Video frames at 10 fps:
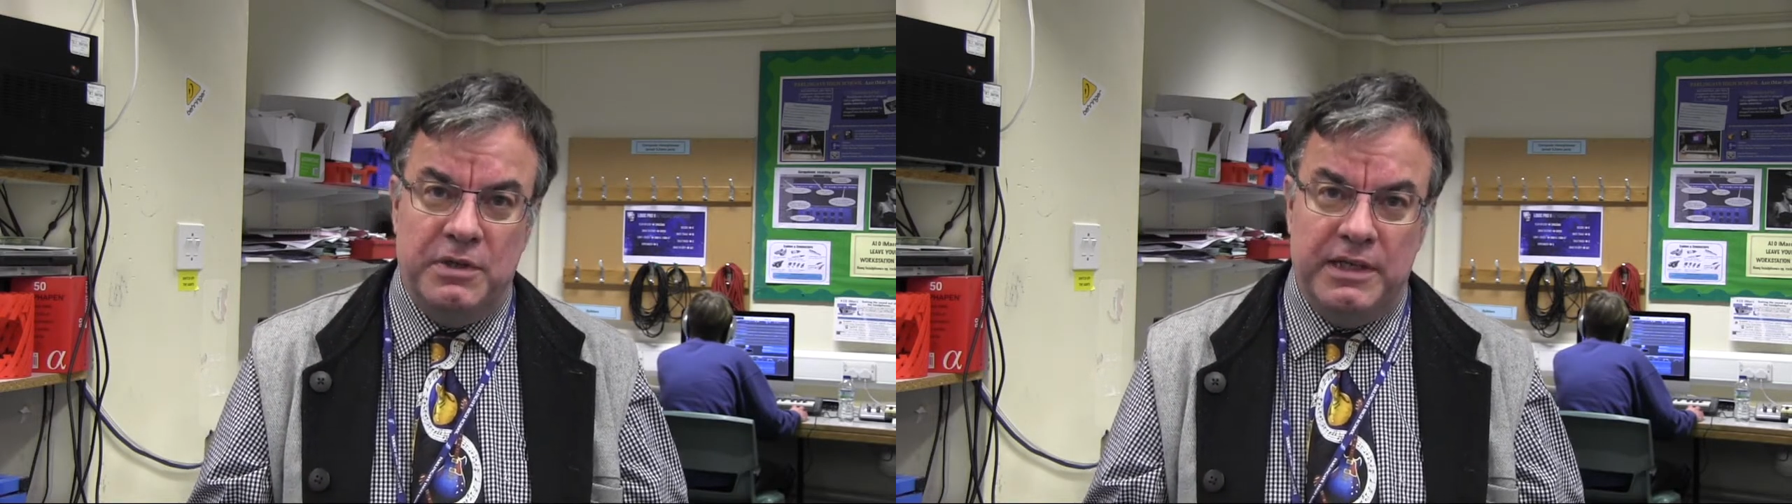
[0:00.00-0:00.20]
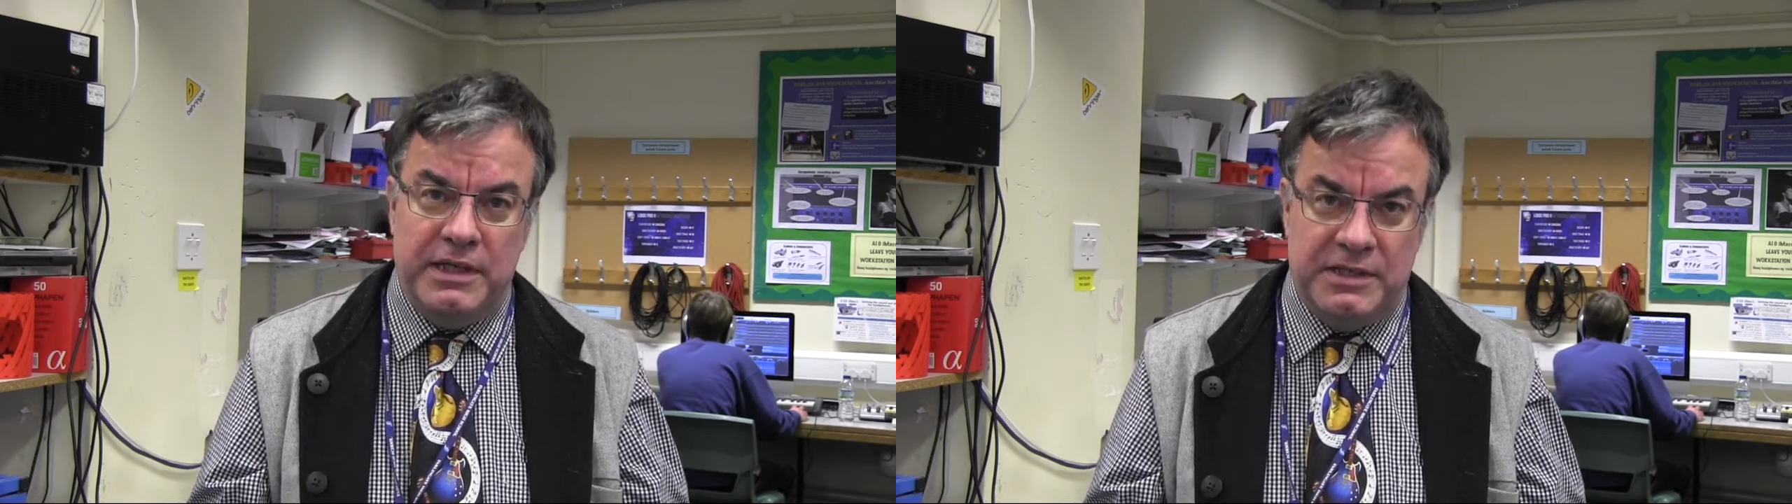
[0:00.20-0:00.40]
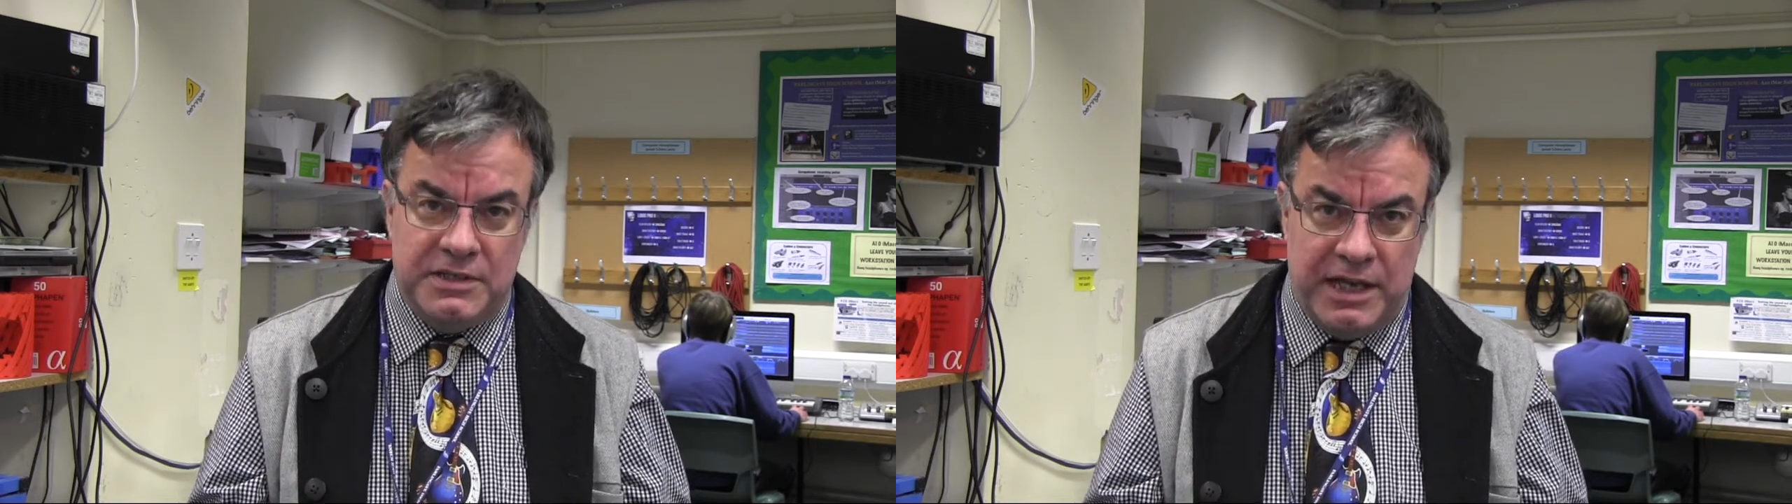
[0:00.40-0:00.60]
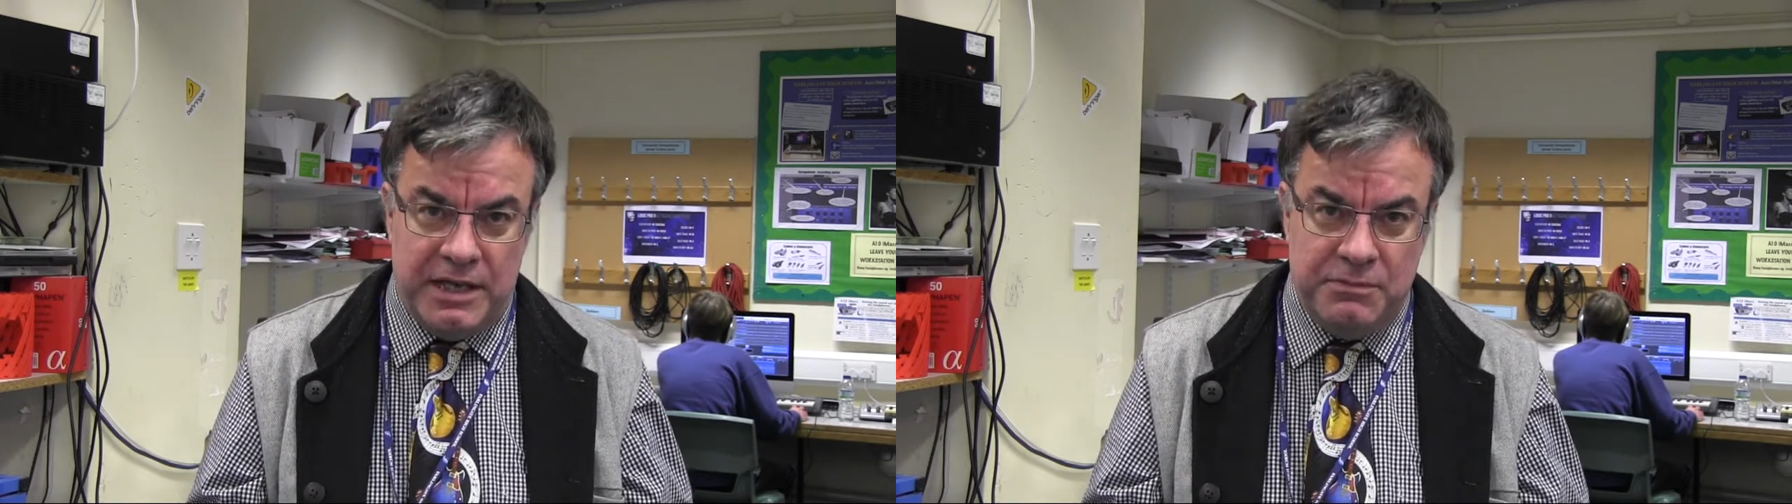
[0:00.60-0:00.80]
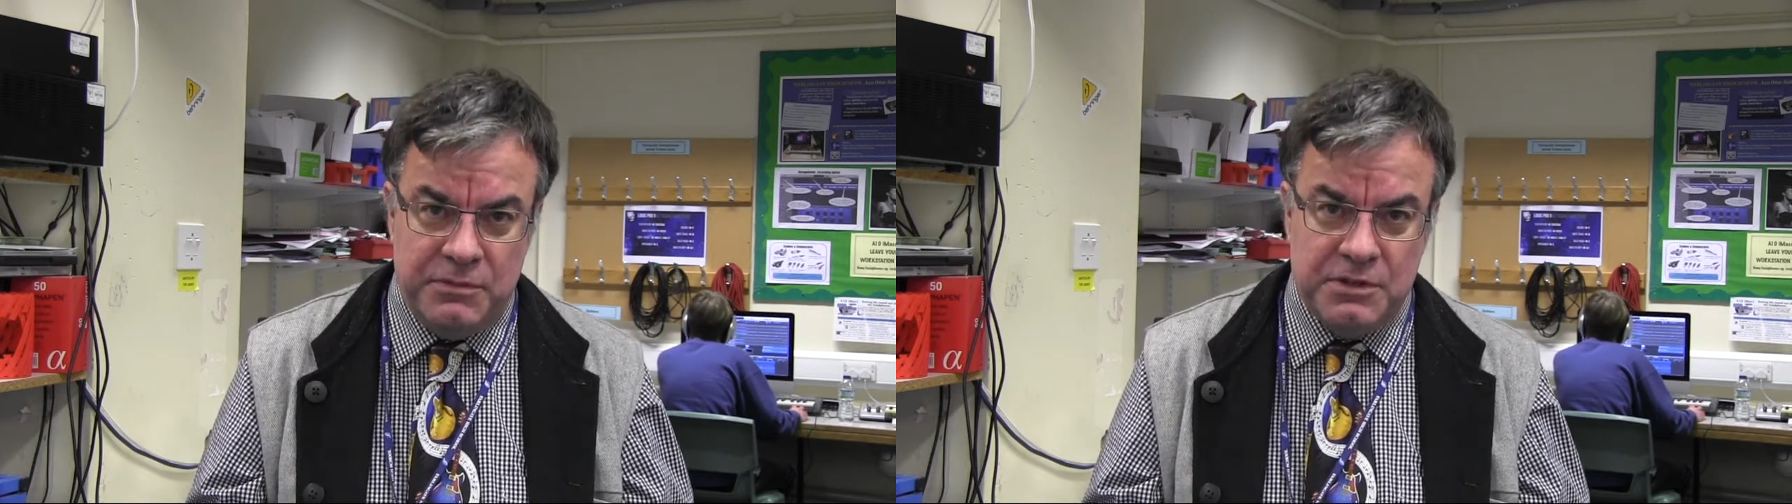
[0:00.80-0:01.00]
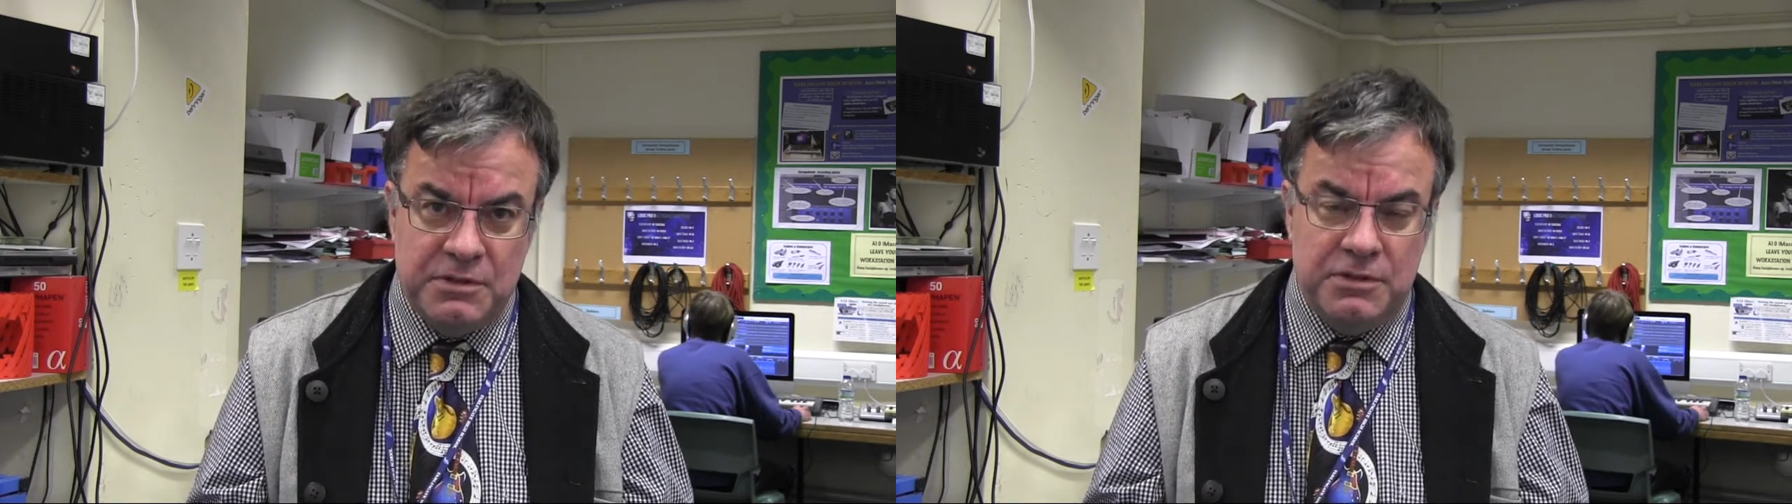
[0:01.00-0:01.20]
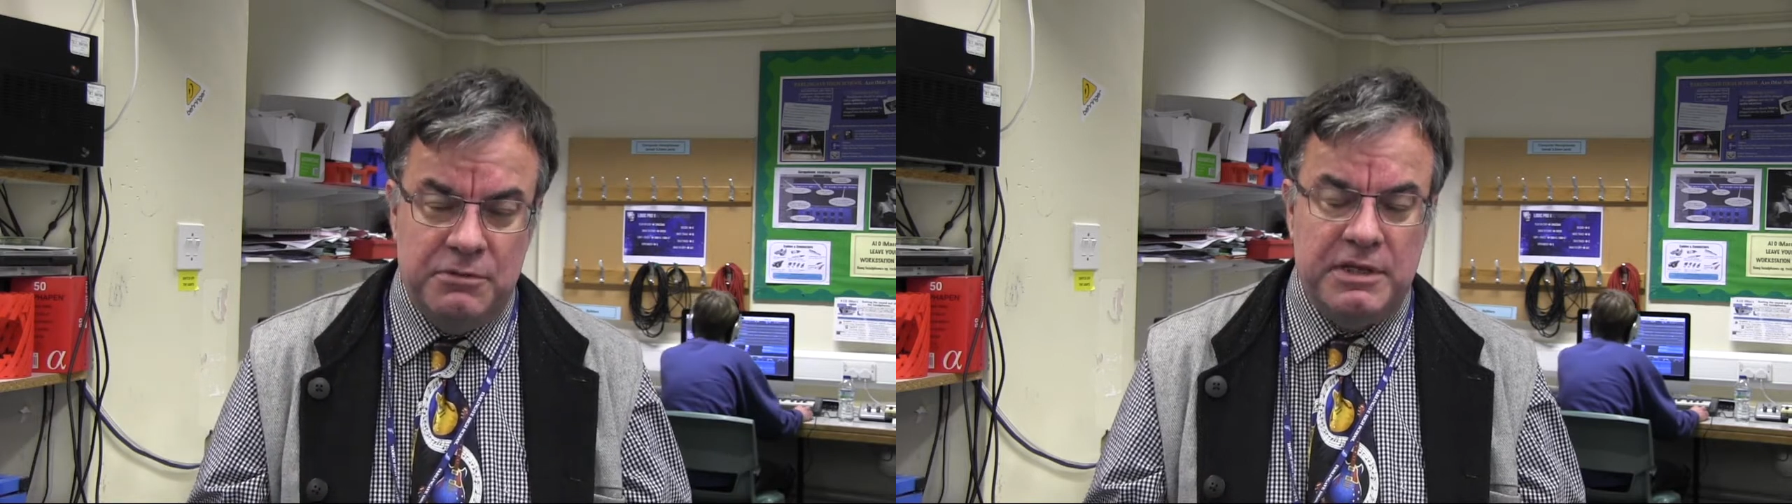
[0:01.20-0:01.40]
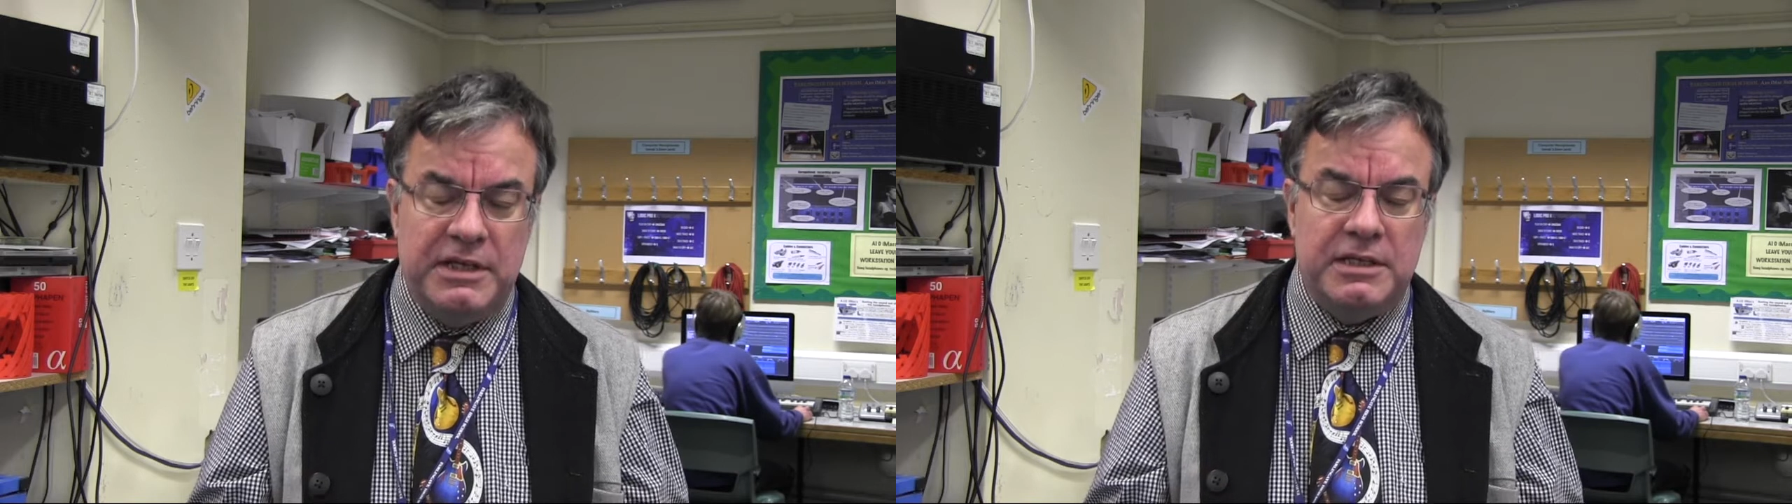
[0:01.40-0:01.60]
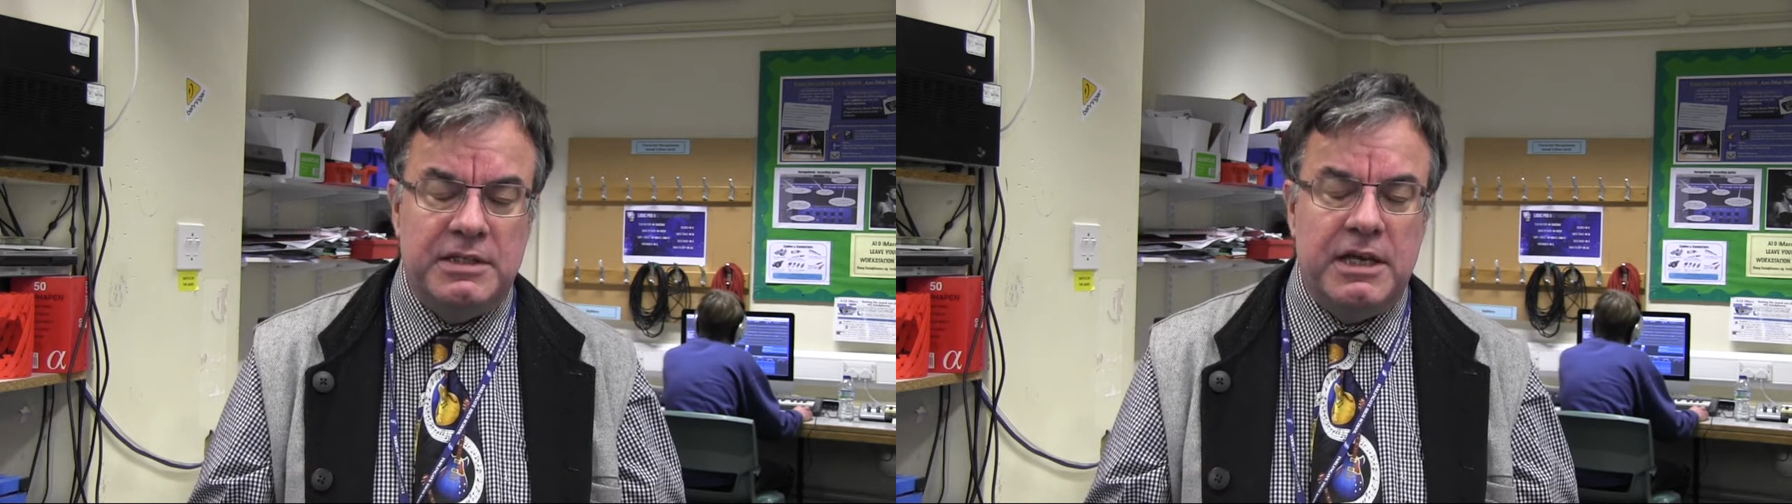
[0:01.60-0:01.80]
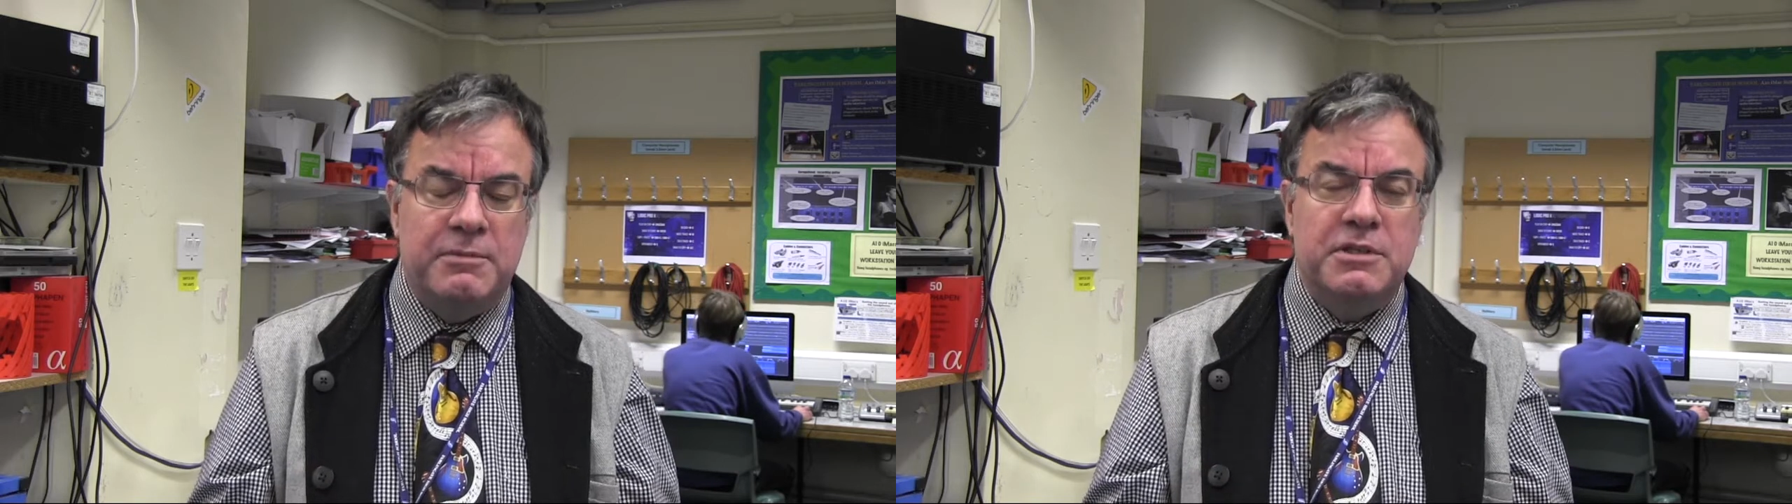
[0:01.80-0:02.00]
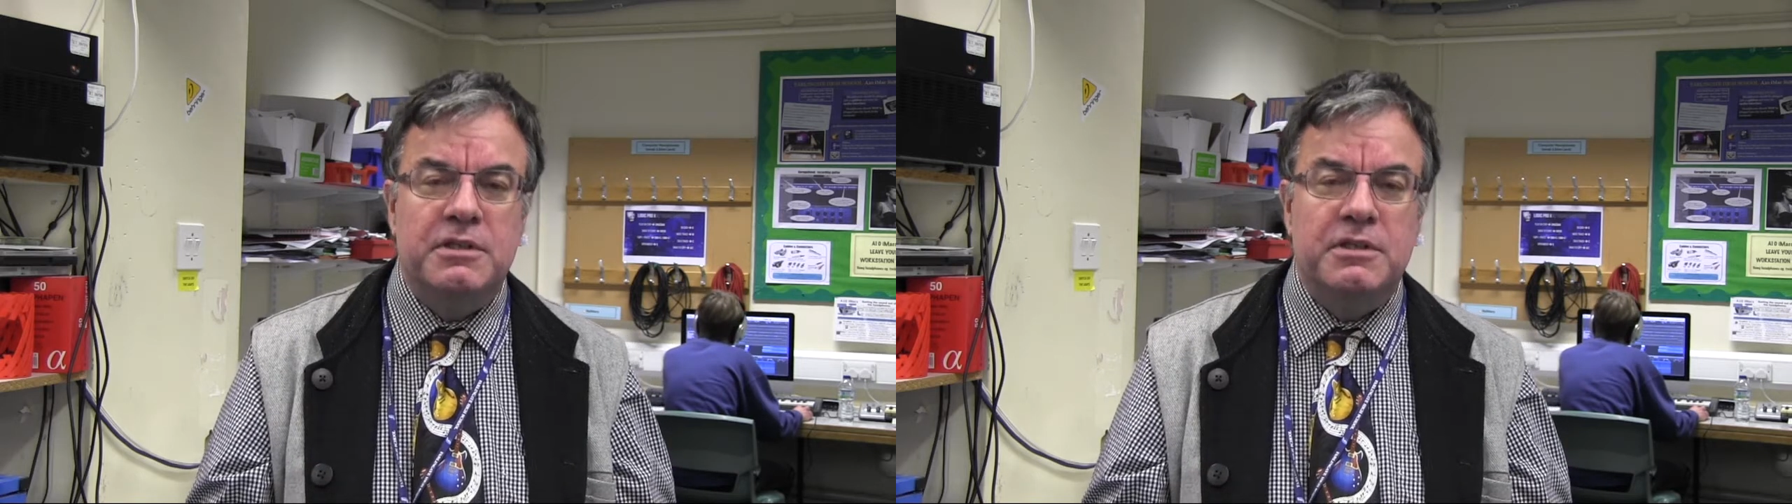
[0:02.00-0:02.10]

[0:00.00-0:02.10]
written exams.